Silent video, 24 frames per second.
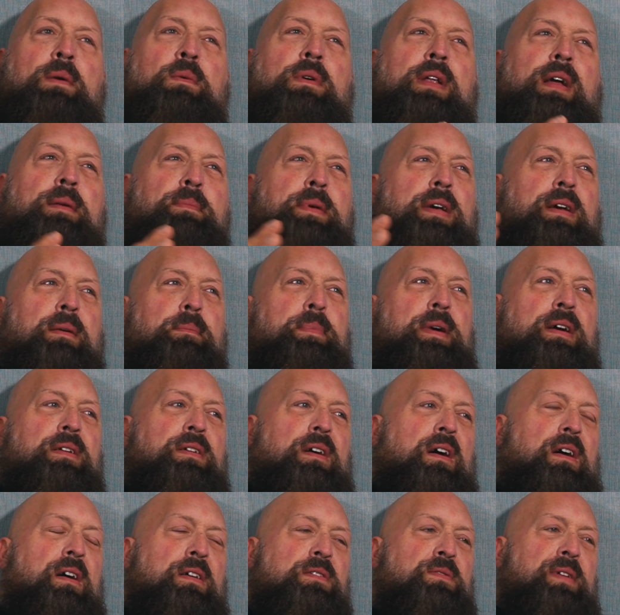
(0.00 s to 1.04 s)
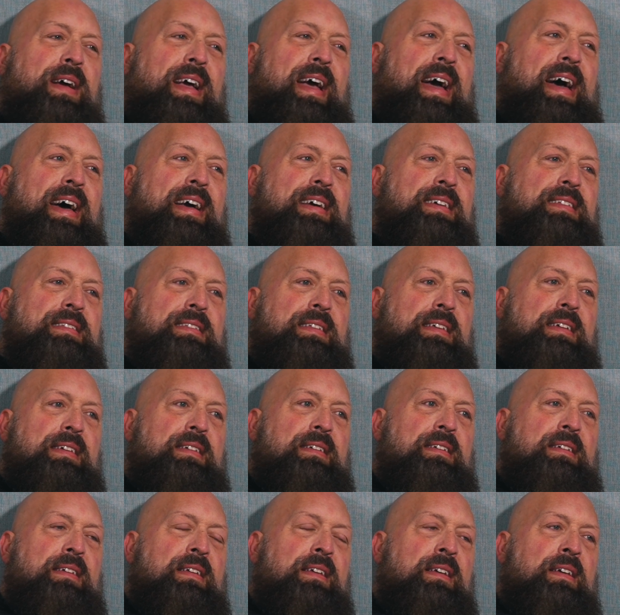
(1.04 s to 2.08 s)
would I be compared to Andre Agassi?
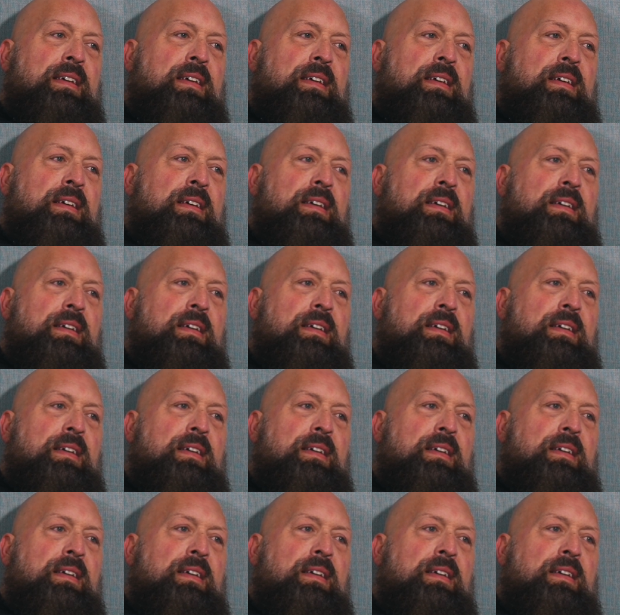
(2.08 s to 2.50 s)
I've seen the